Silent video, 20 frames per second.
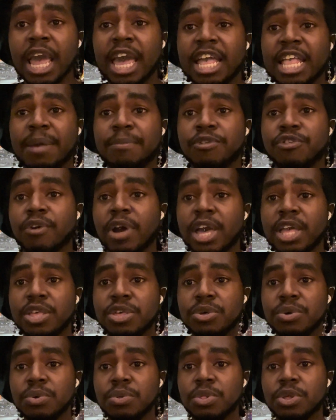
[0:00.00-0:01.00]
and I'm trying
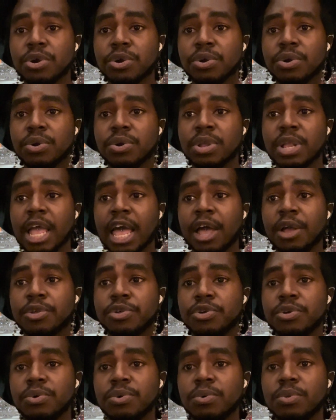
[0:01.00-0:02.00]
to learn how
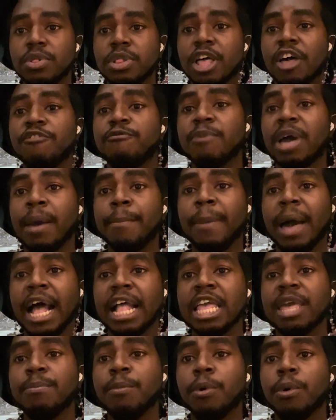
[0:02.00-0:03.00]
to love my
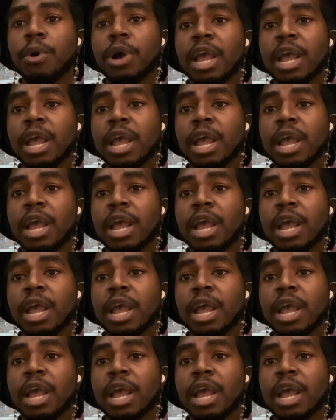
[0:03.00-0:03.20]
body more